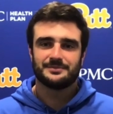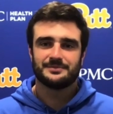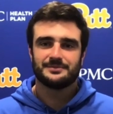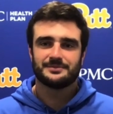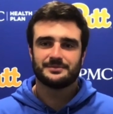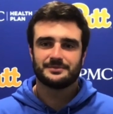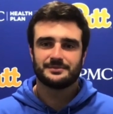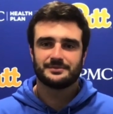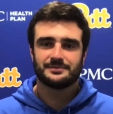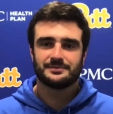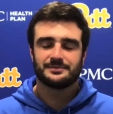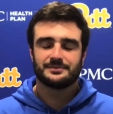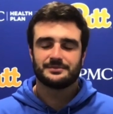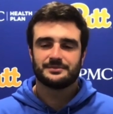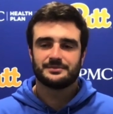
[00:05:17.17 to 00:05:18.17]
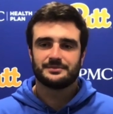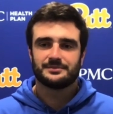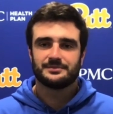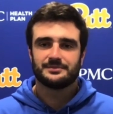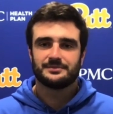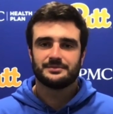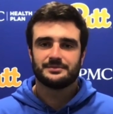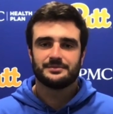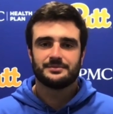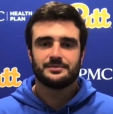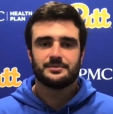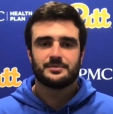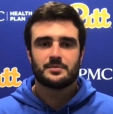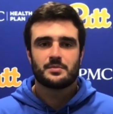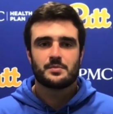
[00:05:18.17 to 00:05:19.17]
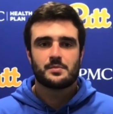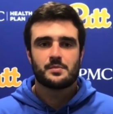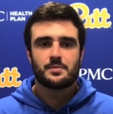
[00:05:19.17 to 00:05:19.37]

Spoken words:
Nobody speaks.